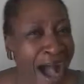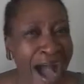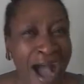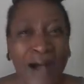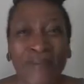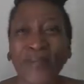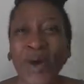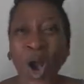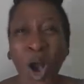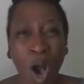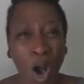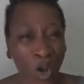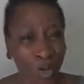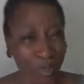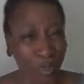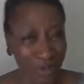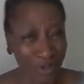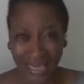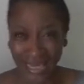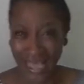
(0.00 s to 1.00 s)
I'm
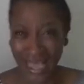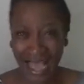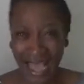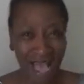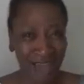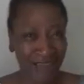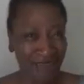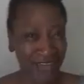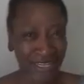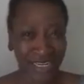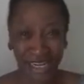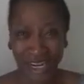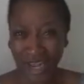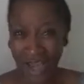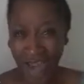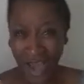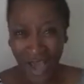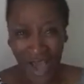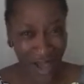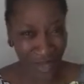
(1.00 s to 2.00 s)
only having a
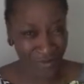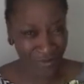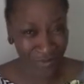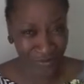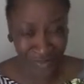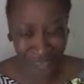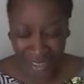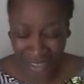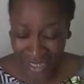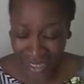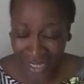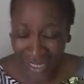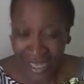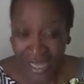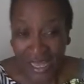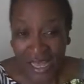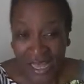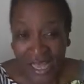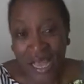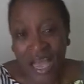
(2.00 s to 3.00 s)
laugh.
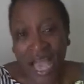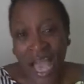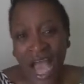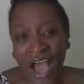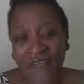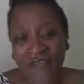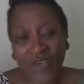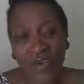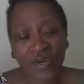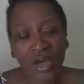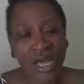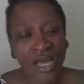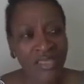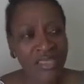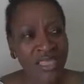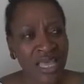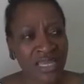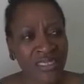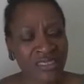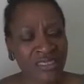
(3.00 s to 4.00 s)
Have you
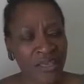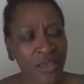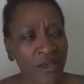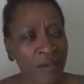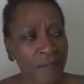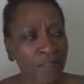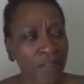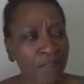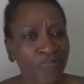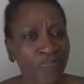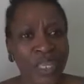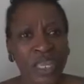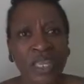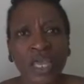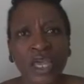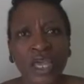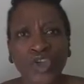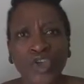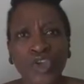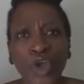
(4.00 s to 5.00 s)
heard that,
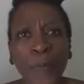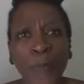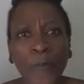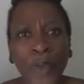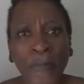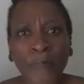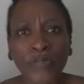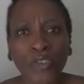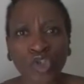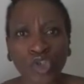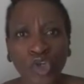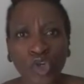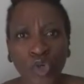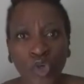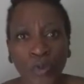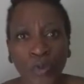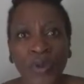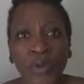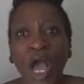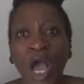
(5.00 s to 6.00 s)
you know, pepper
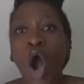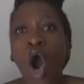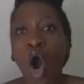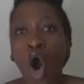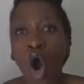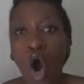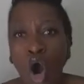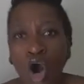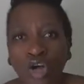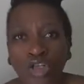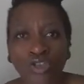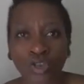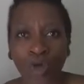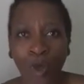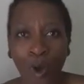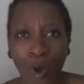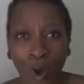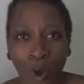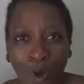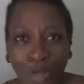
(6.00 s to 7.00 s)
soup, hot
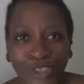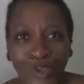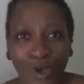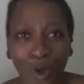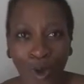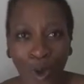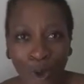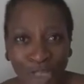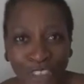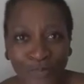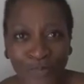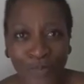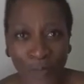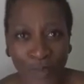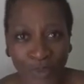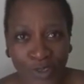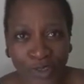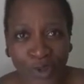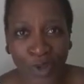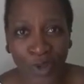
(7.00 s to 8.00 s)

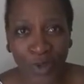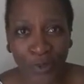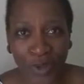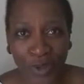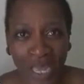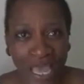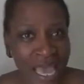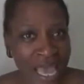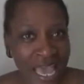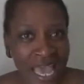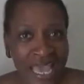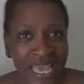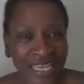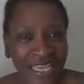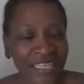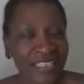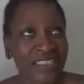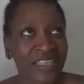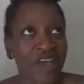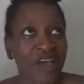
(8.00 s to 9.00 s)
pepper soup
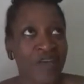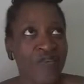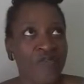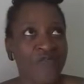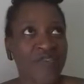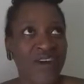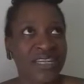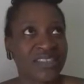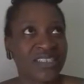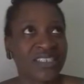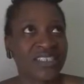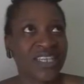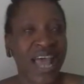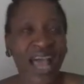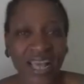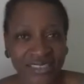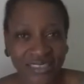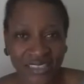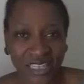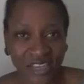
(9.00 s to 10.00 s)
is
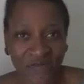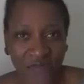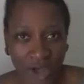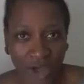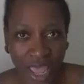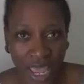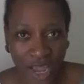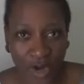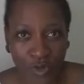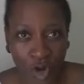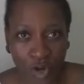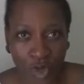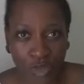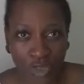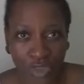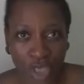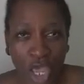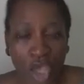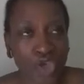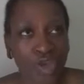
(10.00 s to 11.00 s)
fantastic for hair
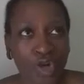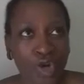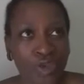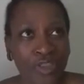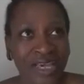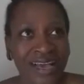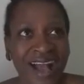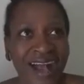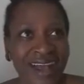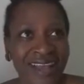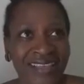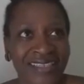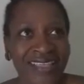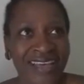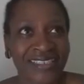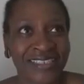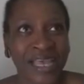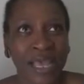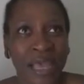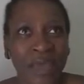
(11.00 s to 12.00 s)
growth? You know, the kind
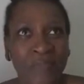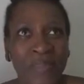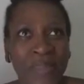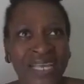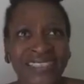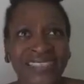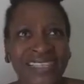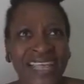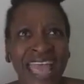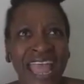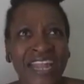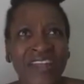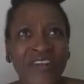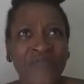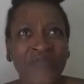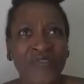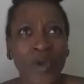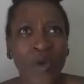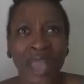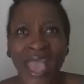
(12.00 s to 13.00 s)
that makes the end
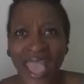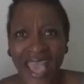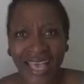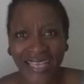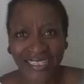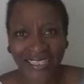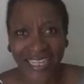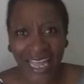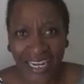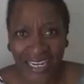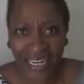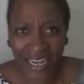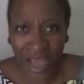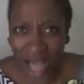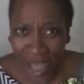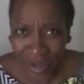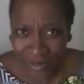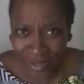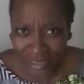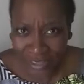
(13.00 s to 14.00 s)
of your hair stand out.